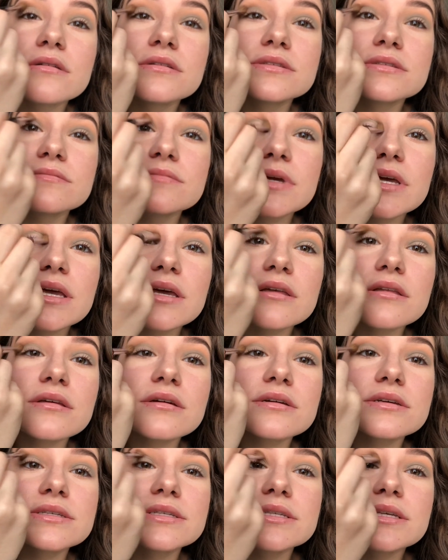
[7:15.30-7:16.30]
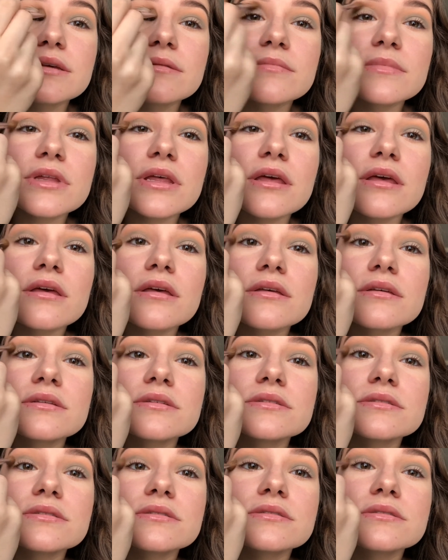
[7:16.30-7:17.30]
to make it look
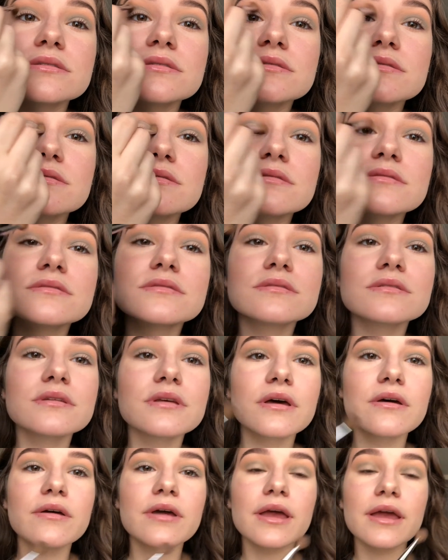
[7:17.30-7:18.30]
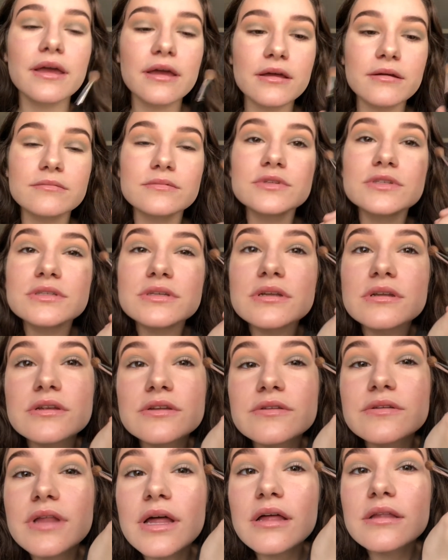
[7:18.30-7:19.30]
seamless. Okay, I'm just gonna
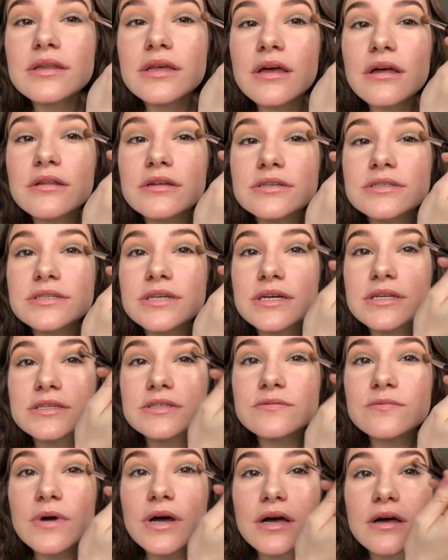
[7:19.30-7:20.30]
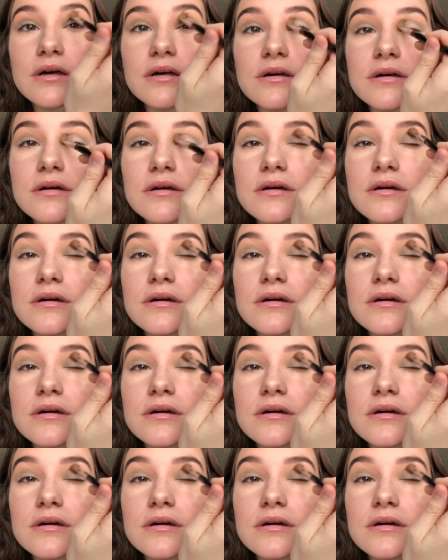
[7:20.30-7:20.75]
do that on the other side as well.